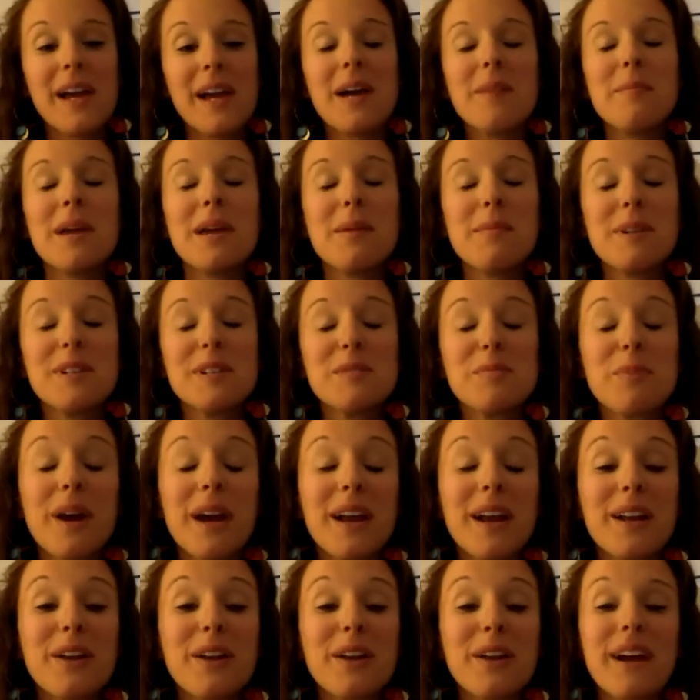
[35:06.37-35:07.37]
I'm eight months
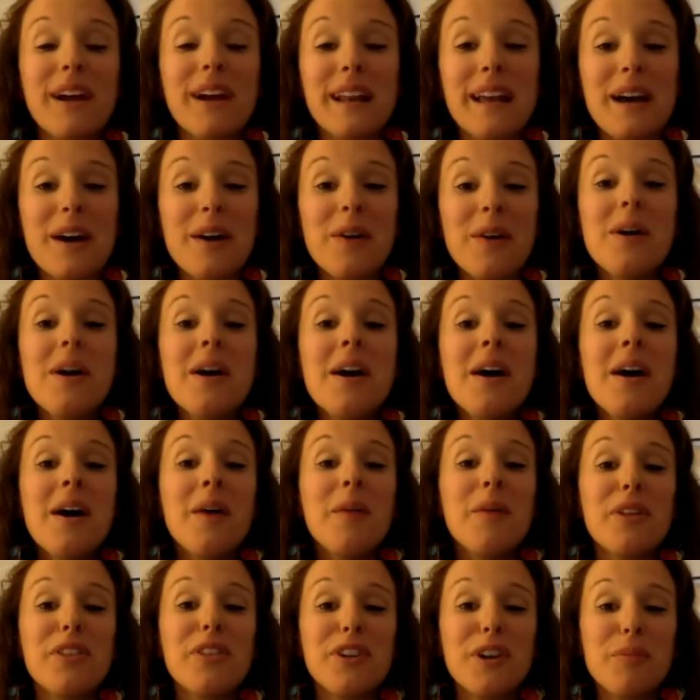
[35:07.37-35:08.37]
pregnant right now
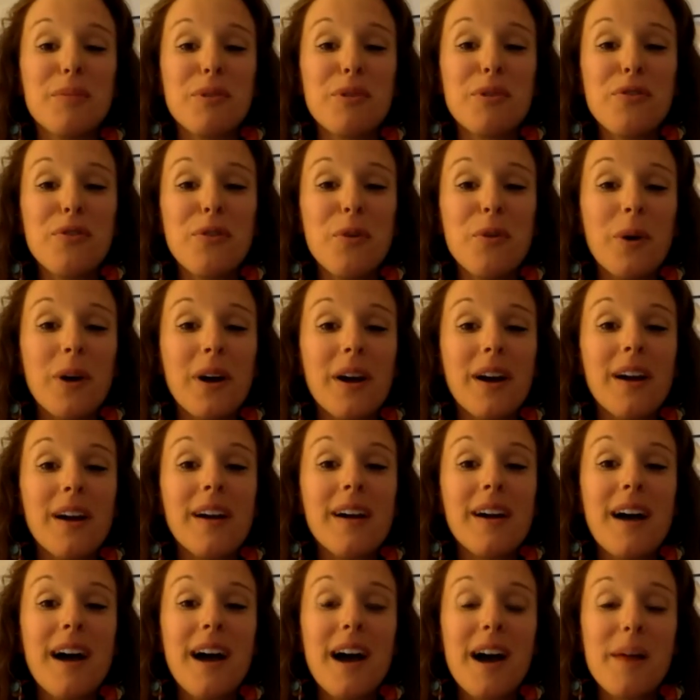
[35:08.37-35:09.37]
with number four.
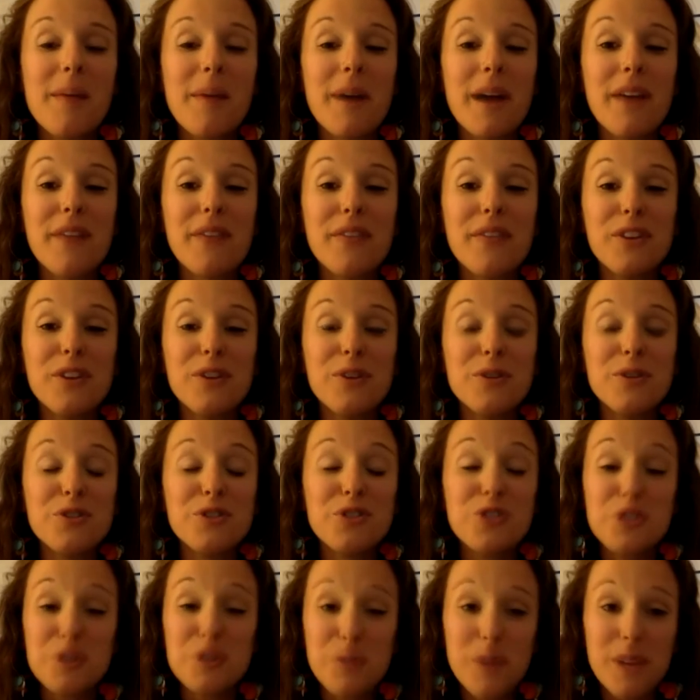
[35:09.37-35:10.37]
Um, I've used
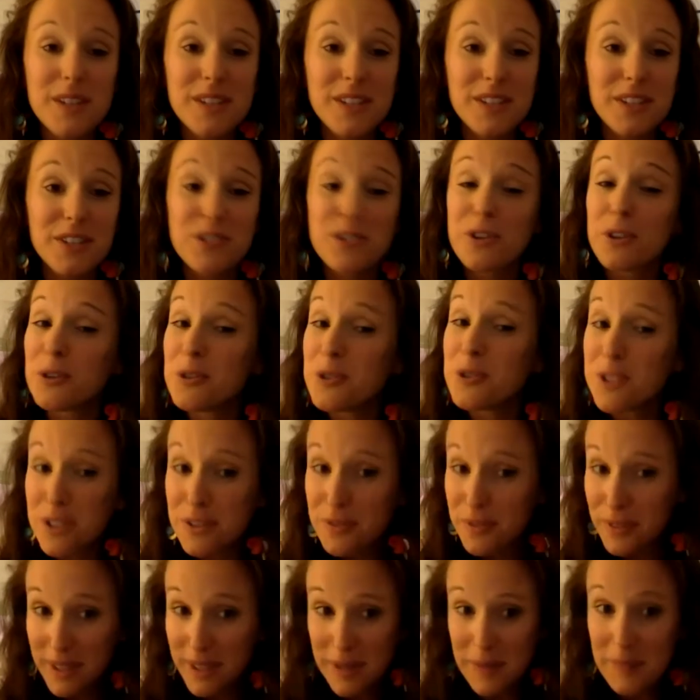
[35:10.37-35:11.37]
Juice Plus
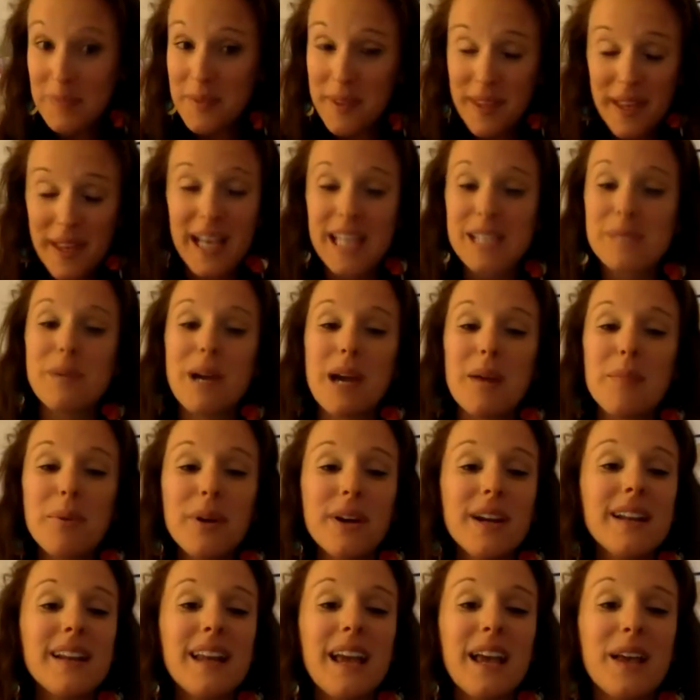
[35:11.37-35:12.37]
exclusively as my
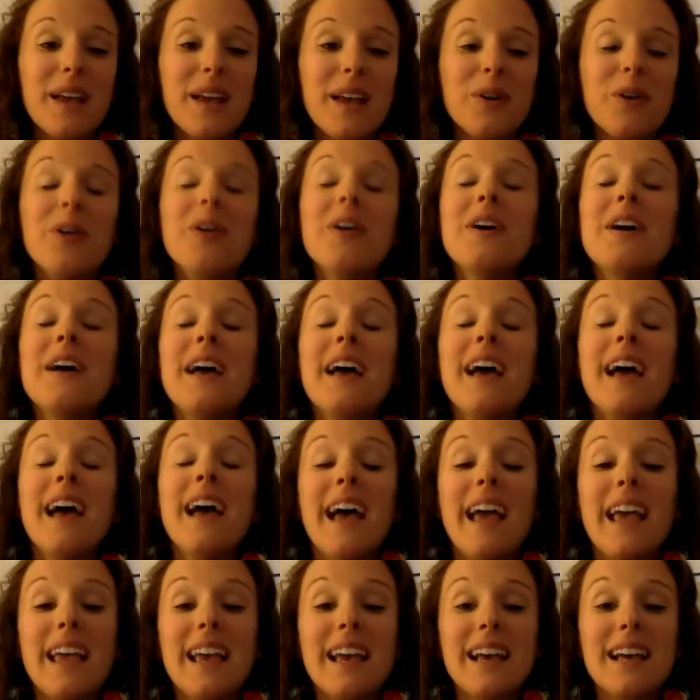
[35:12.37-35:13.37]
prenatal,
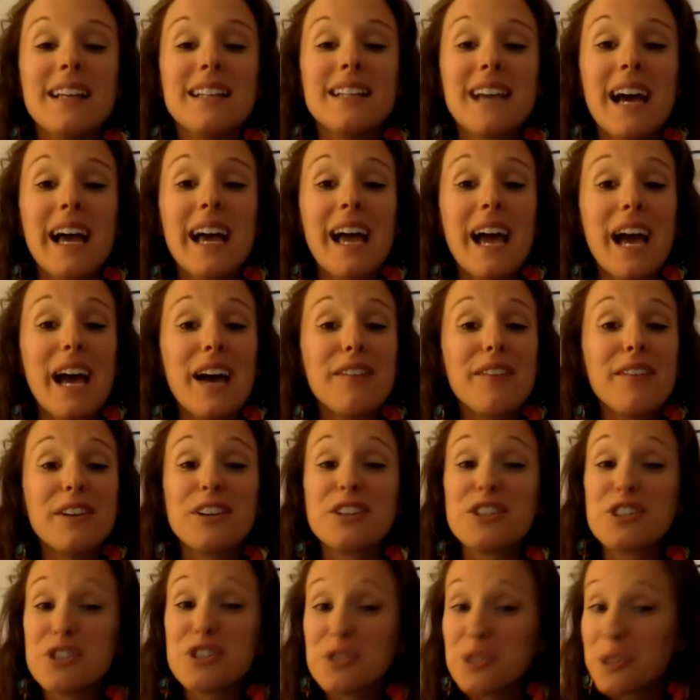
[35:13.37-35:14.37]
and I have
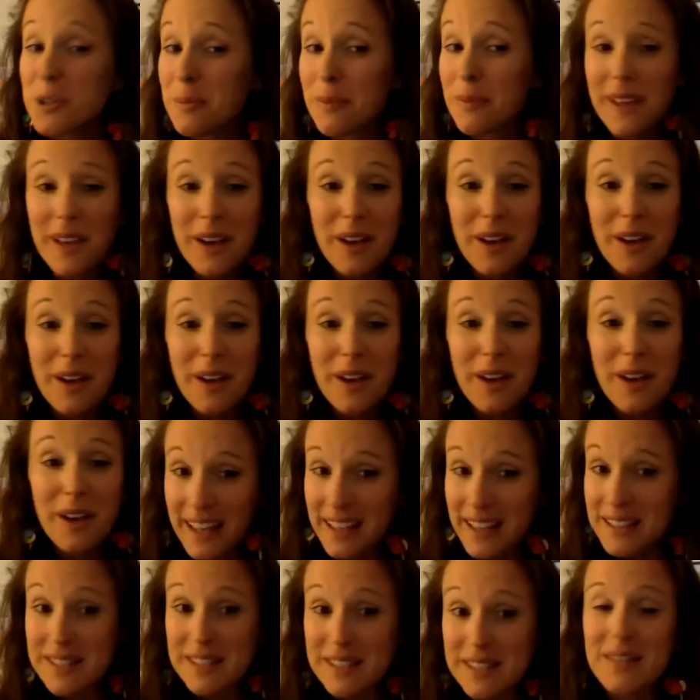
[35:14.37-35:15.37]
extremely healthy
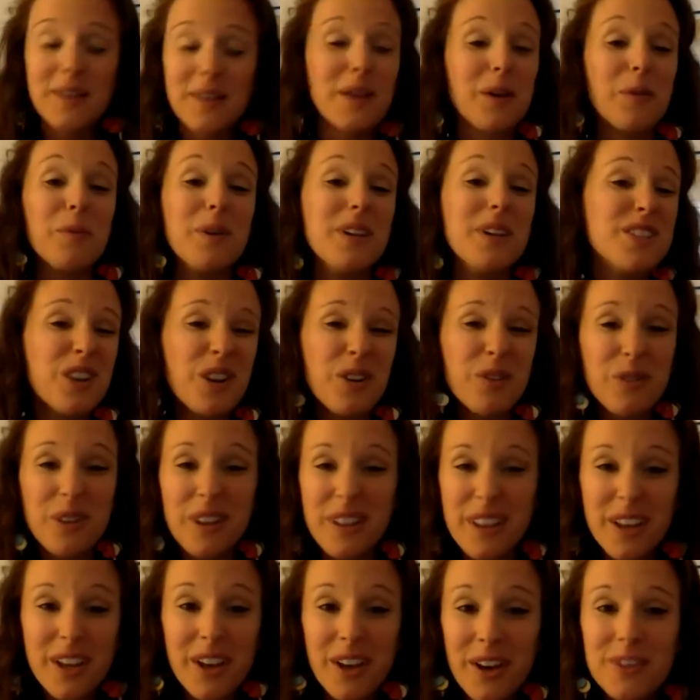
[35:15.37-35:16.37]
kids. Like, we don't
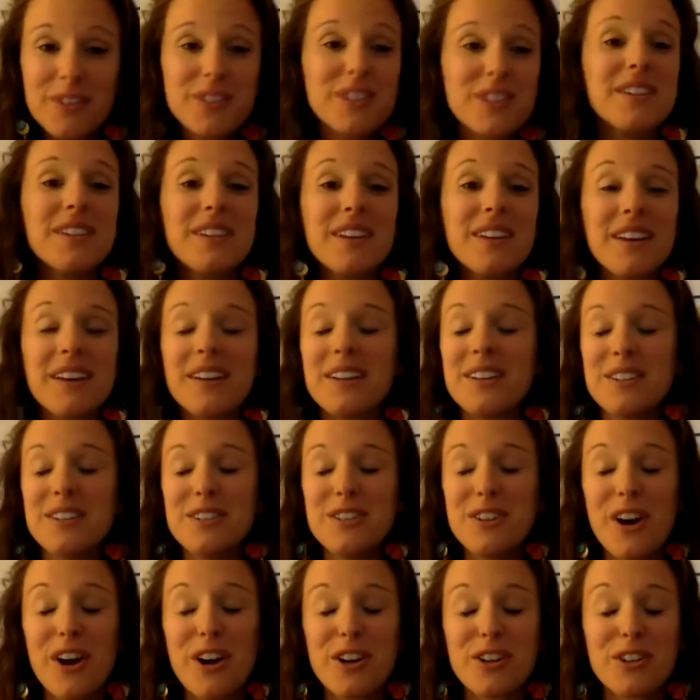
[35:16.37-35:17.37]
really go to the
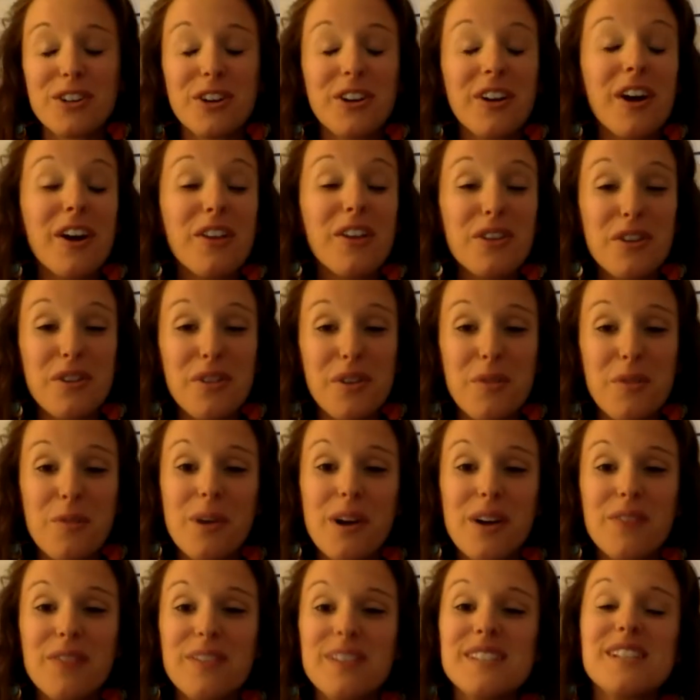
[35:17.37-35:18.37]
doctor other than
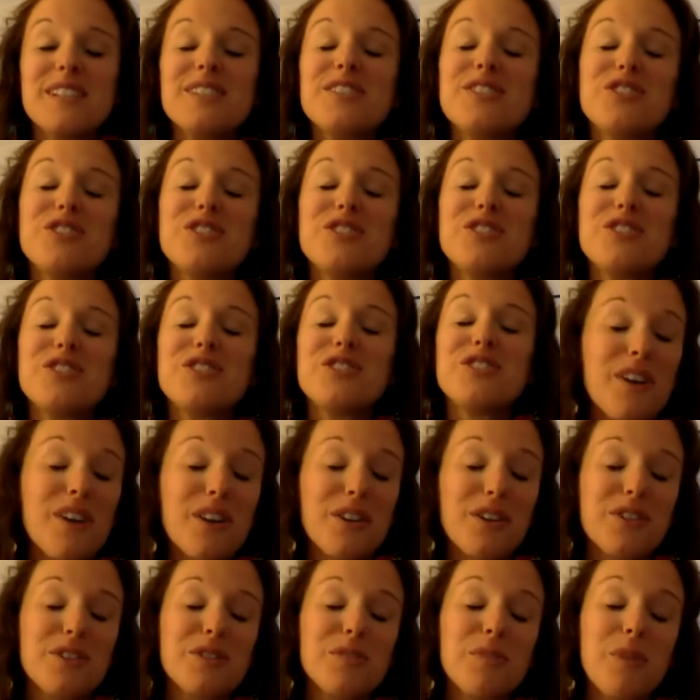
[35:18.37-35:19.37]
well visits, just like
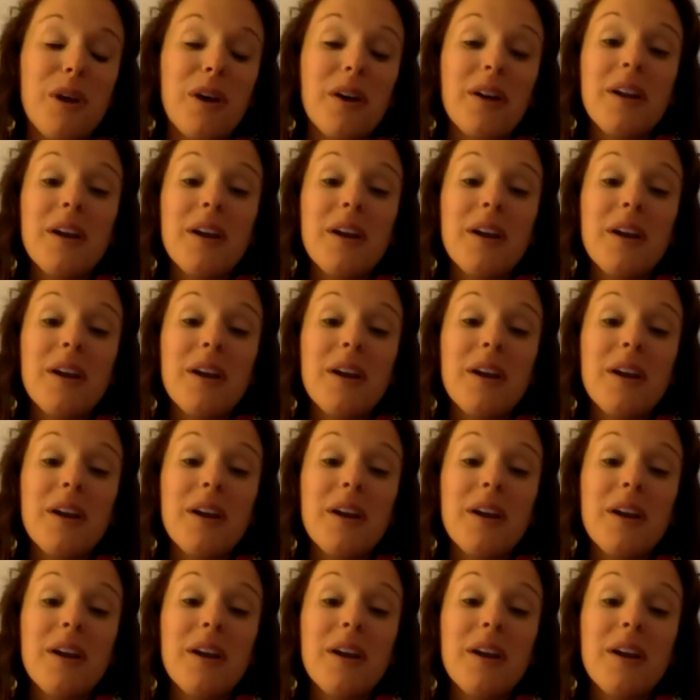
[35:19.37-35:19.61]
Dr. Smartt.